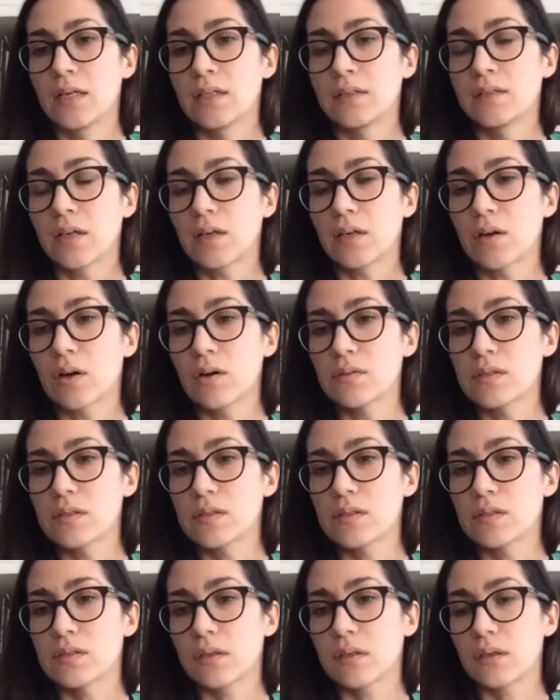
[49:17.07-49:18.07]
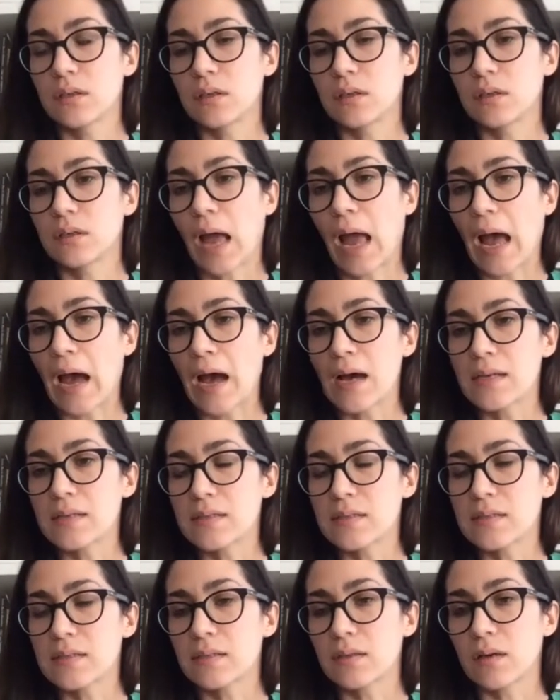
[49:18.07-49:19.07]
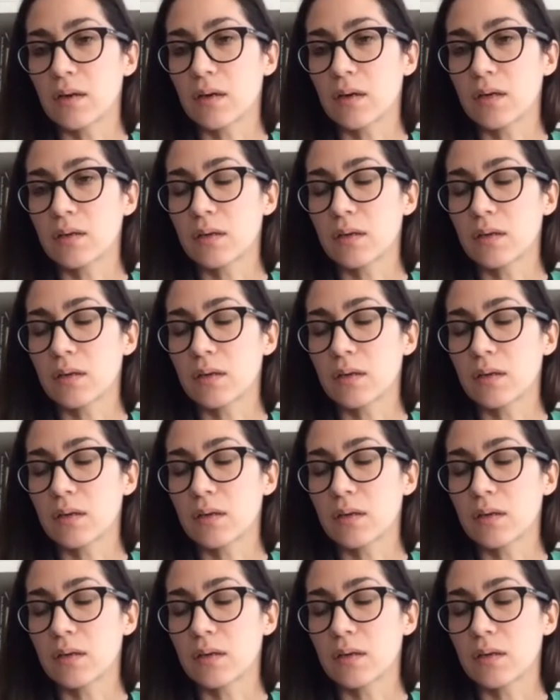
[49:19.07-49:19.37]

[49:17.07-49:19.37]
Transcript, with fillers: the coast uh, has a,